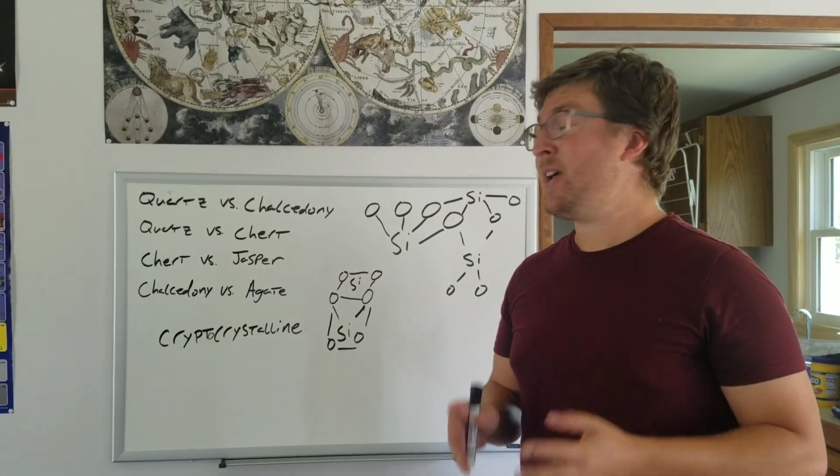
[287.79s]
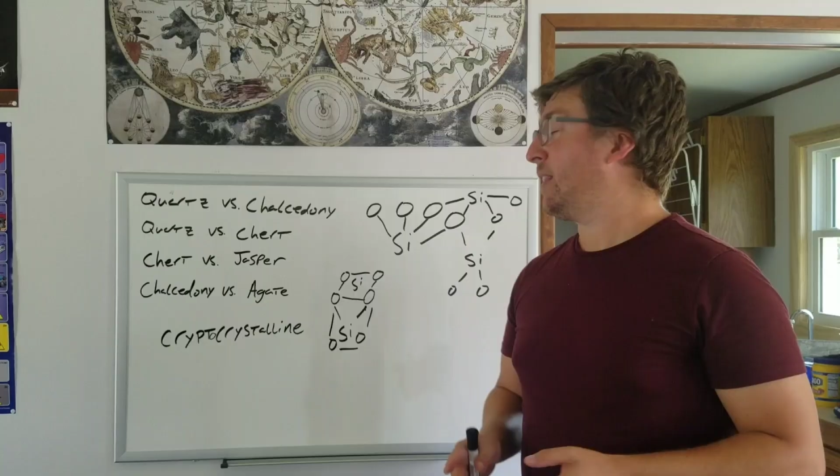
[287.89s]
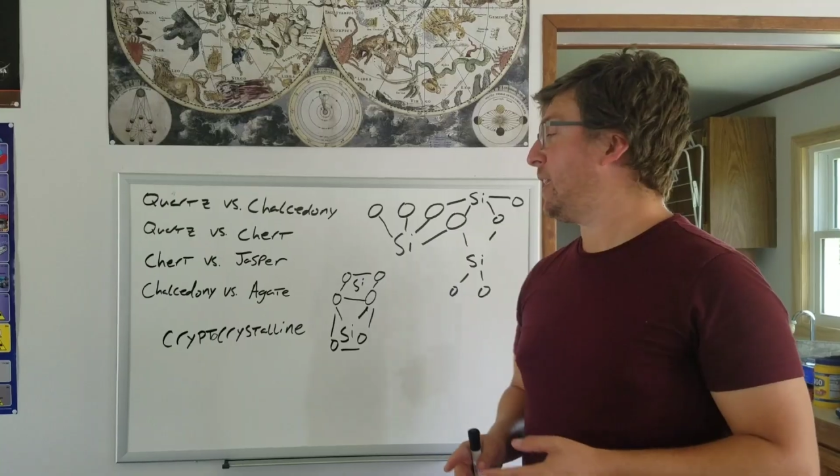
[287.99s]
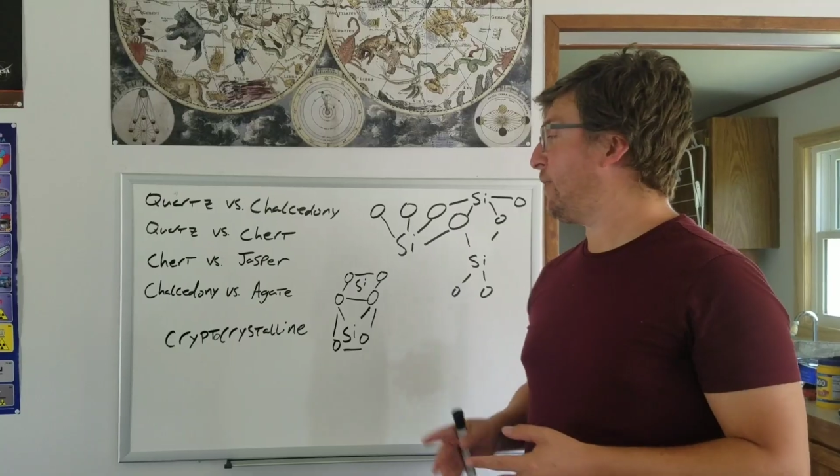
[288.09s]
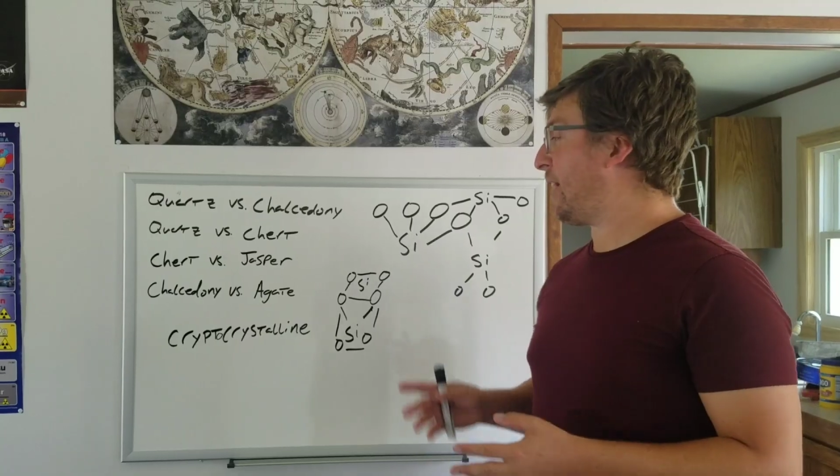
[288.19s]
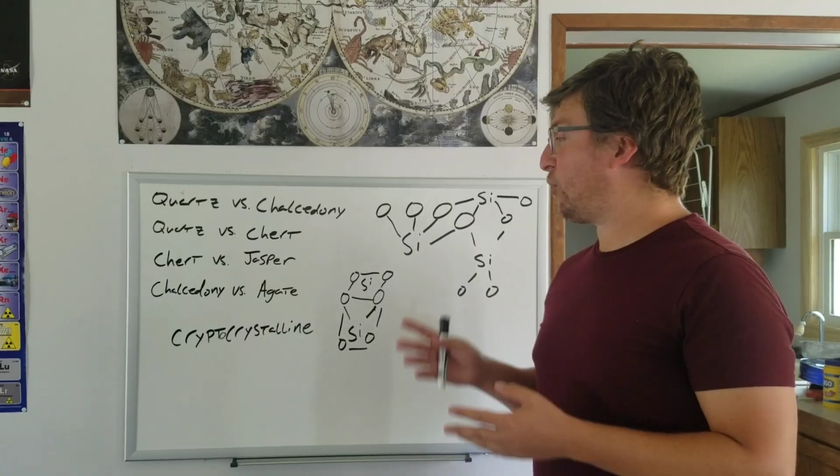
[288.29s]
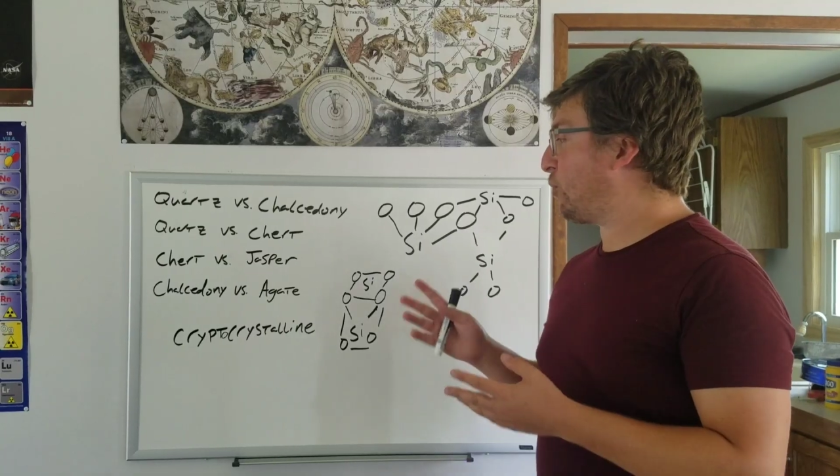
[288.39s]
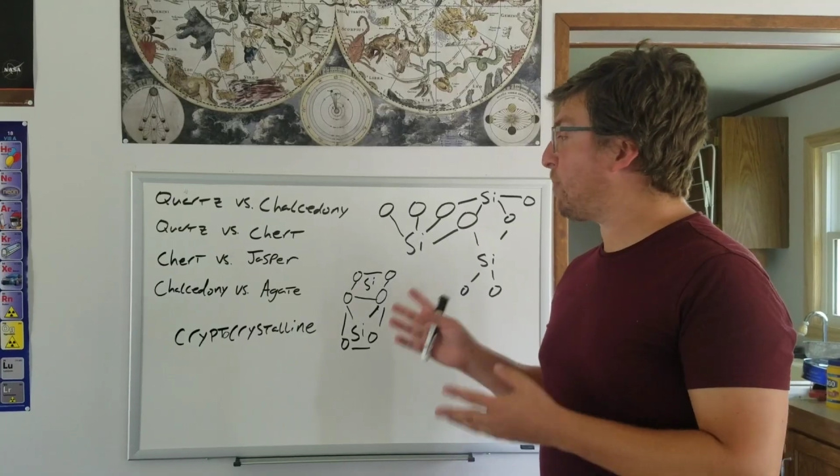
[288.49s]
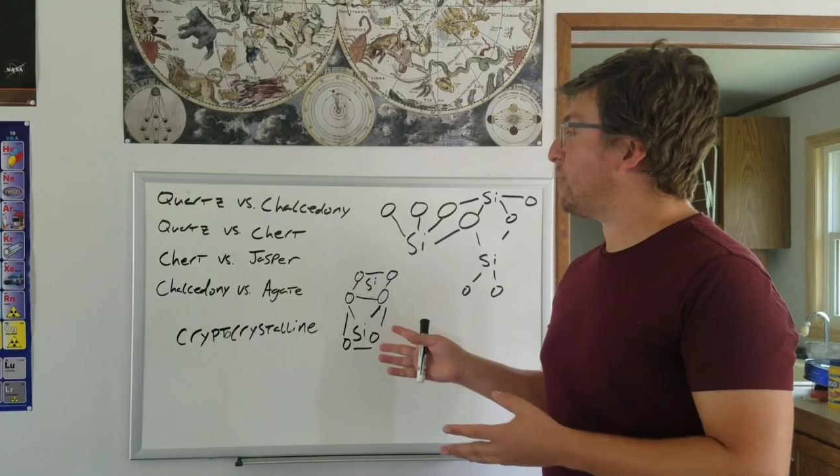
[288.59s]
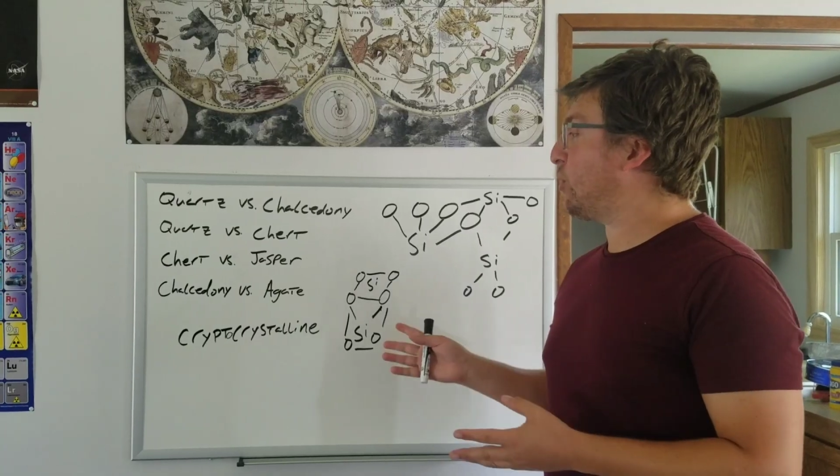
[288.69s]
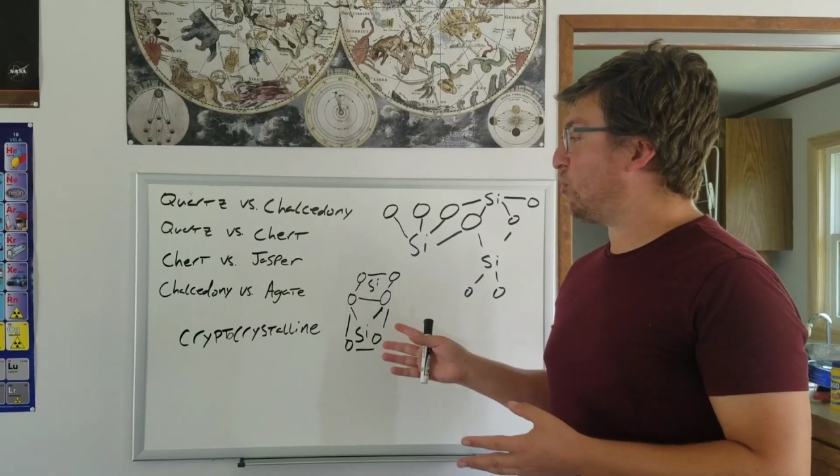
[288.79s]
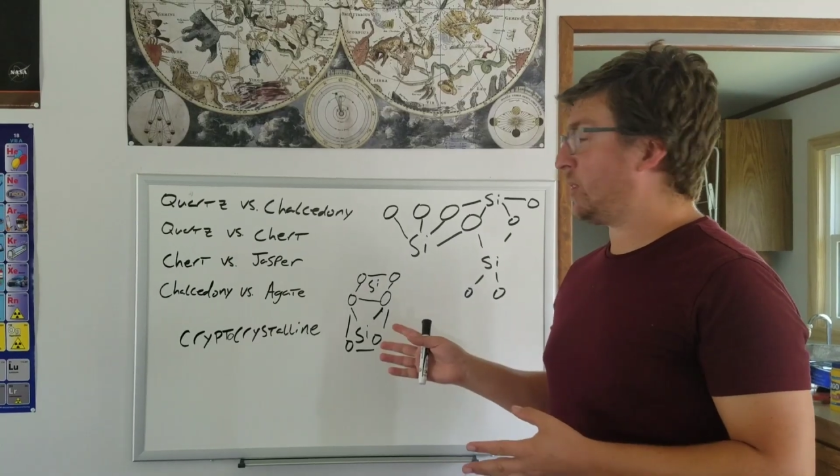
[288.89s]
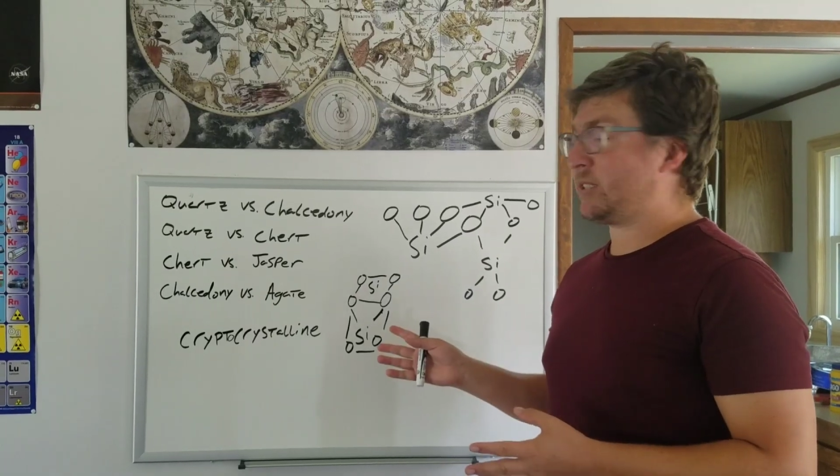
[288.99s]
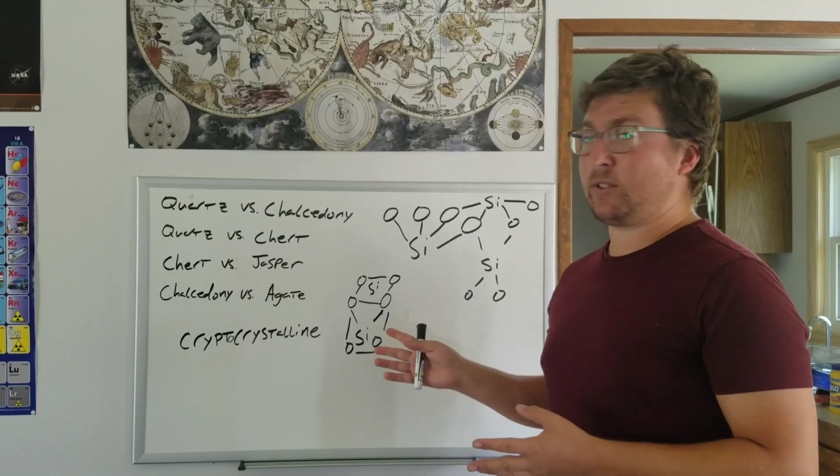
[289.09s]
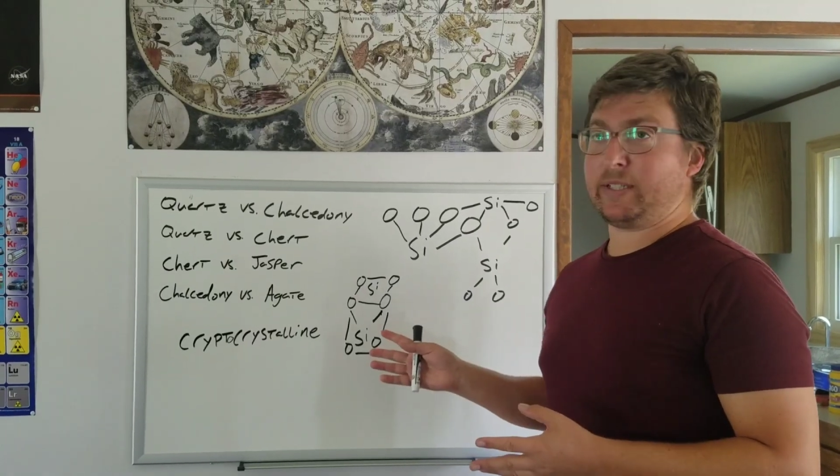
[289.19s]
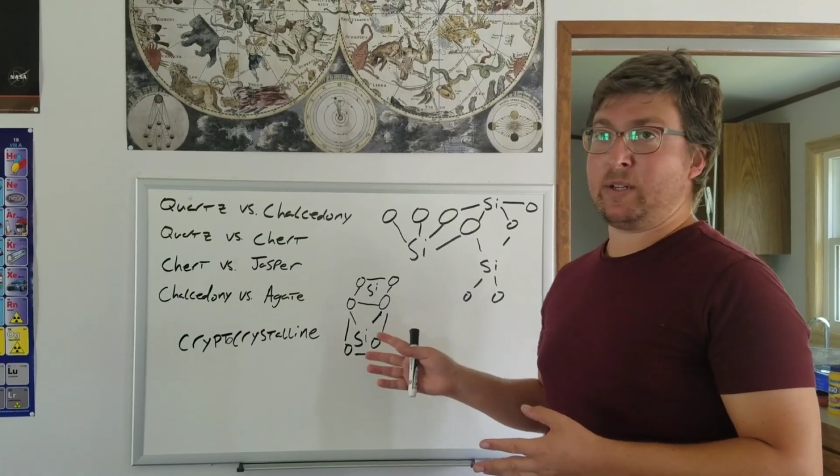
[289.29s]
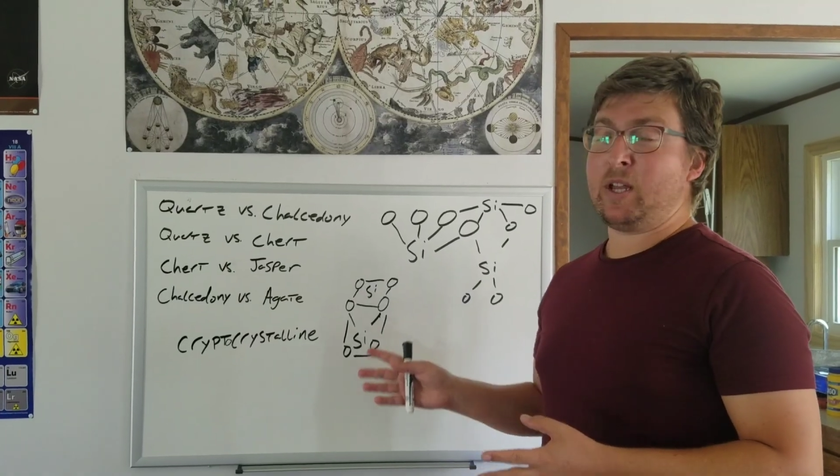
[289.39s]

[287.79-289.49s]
Then you've got cryptocrystalline,